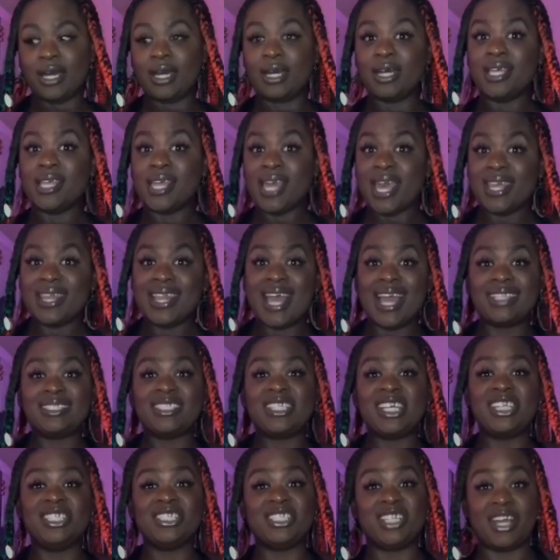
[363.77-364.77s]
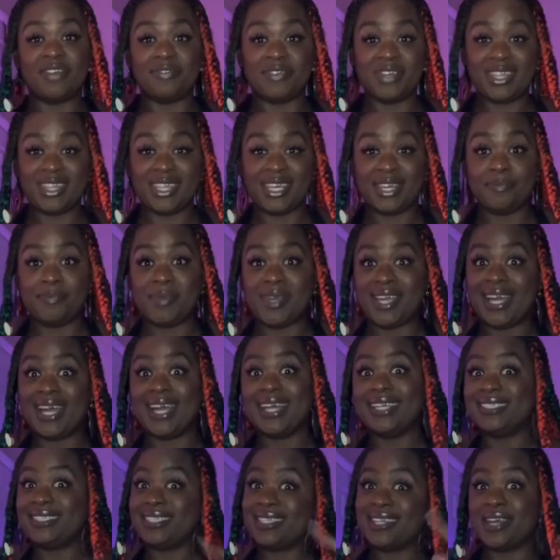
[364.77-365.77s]
And that changed everything
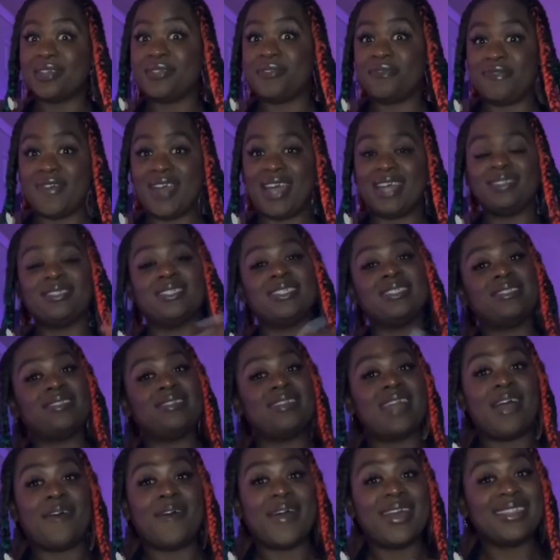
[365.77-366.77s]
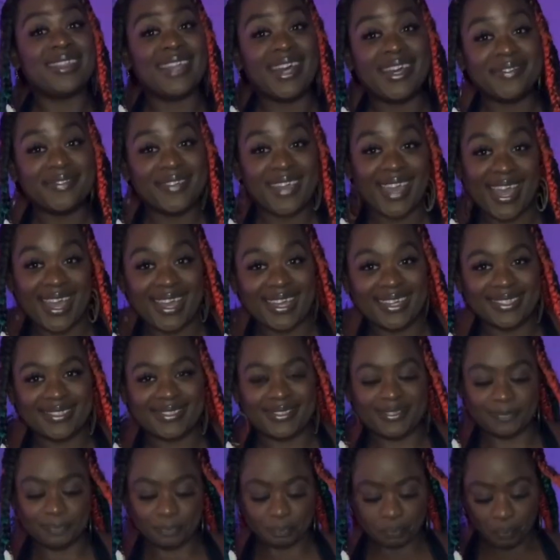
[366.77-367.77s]
because another fact is now I love cats.
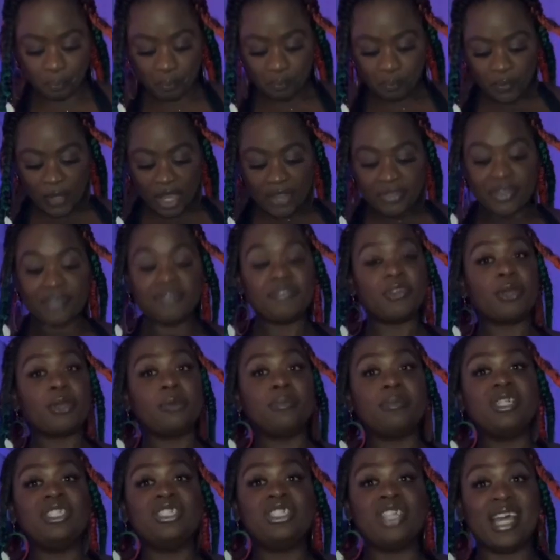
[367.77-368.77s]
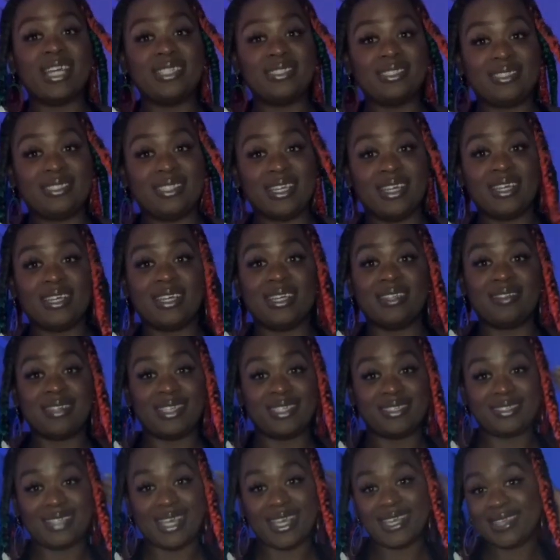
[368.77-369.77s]
They're very majestic and
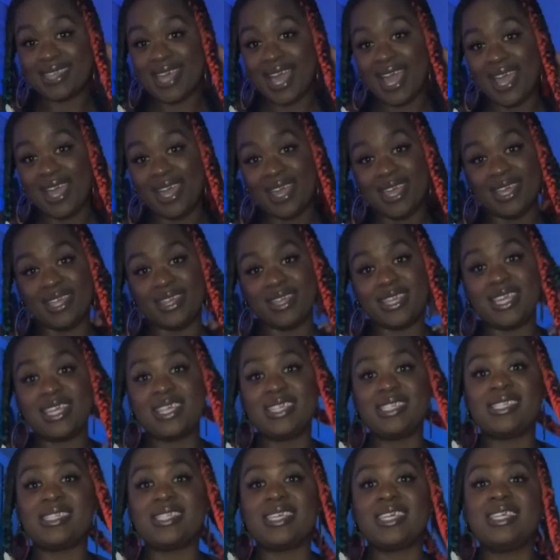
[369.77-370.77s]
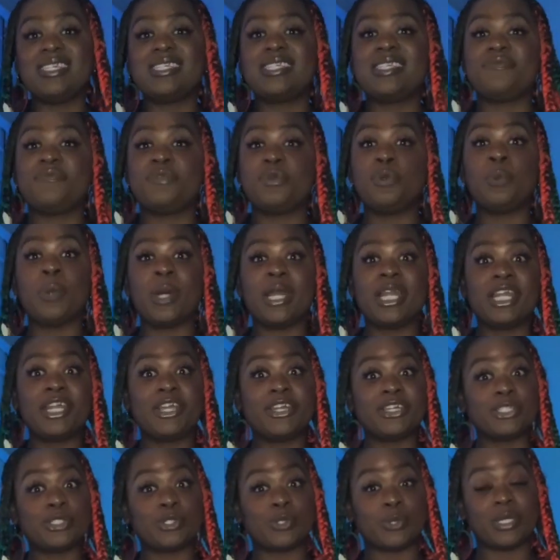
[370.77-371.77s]
things like that. And these things, if you want to hear
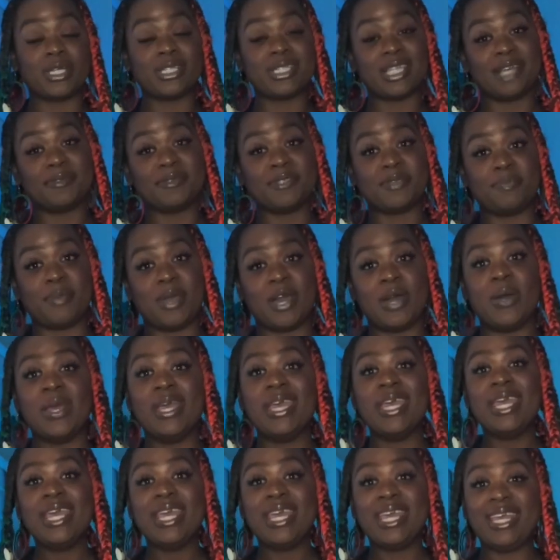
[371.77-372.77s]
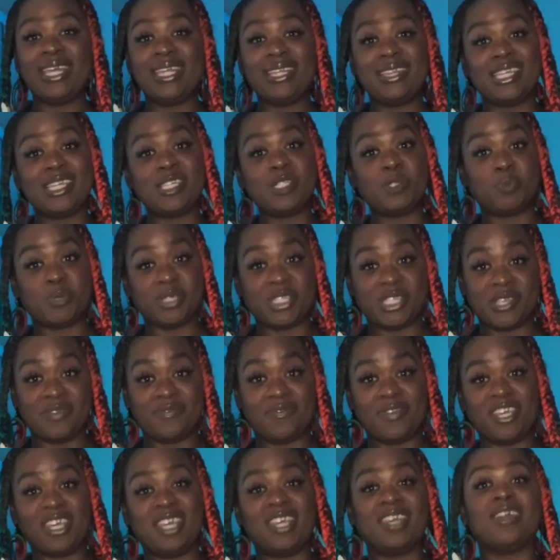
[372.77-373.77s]
story times about anything
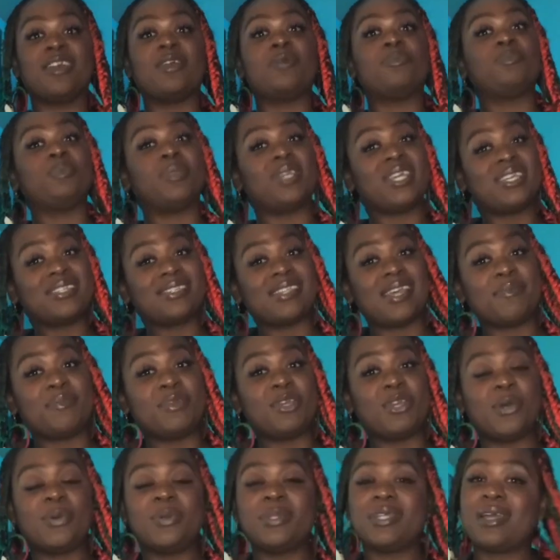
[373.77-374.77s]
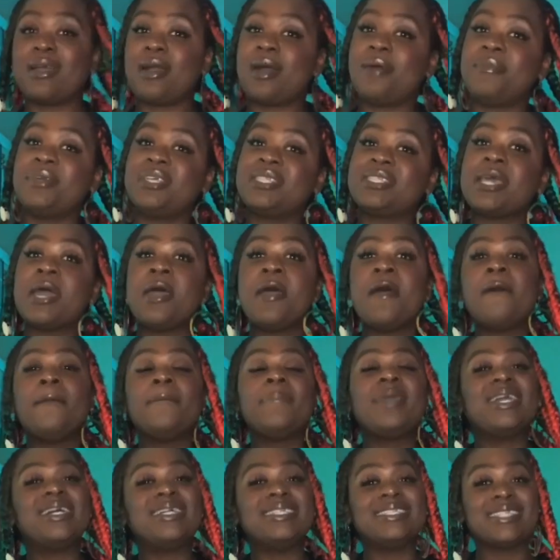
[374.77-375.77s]
specific here, please let me know in the comments
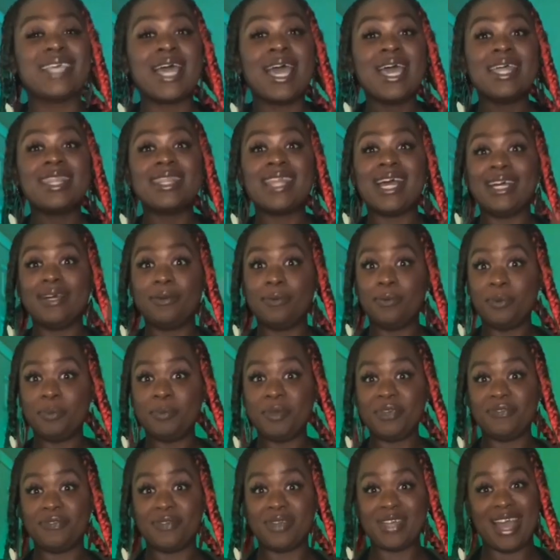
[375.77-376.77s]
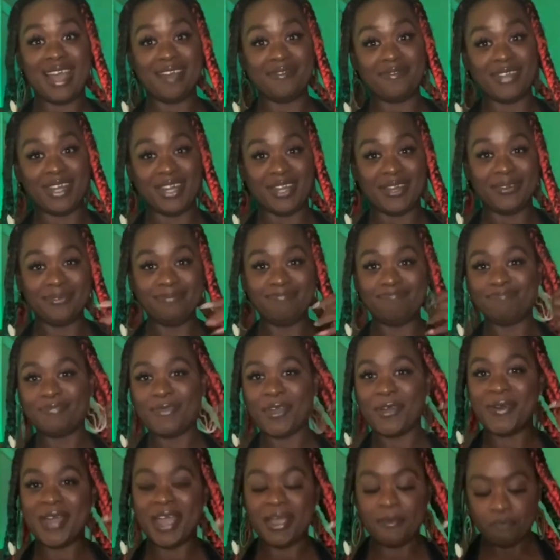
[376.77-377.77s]
because that will be for that video.
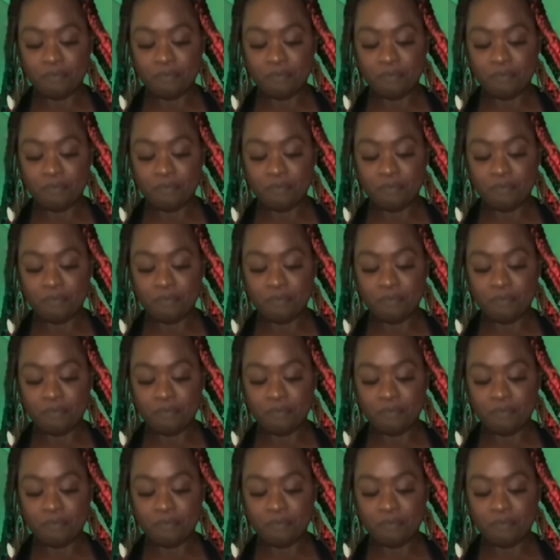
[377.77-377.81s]
Okay?